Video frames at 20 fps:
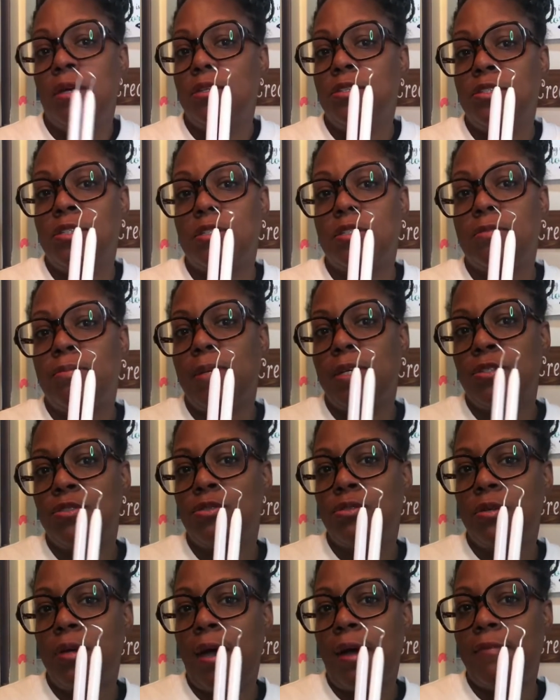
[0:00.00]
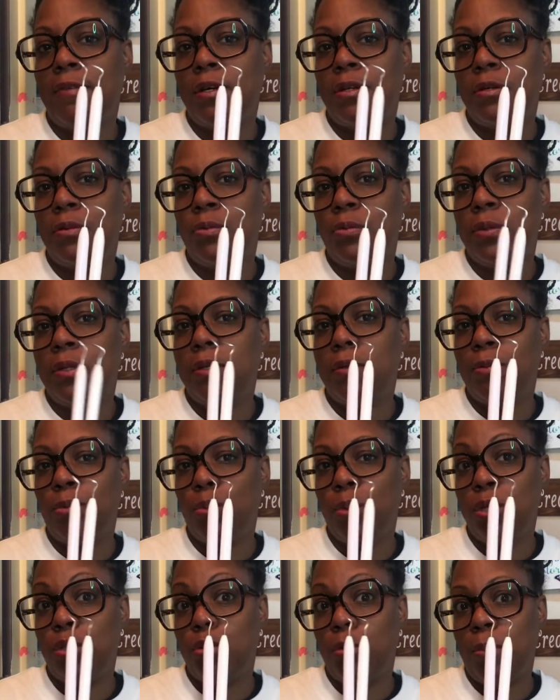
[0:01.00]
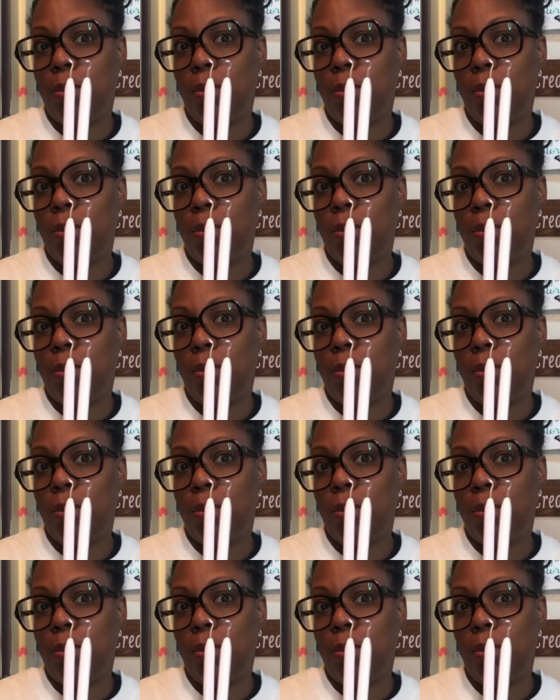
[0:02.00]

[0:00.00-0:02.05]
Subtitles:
Just make sure you have a good weeder to weed your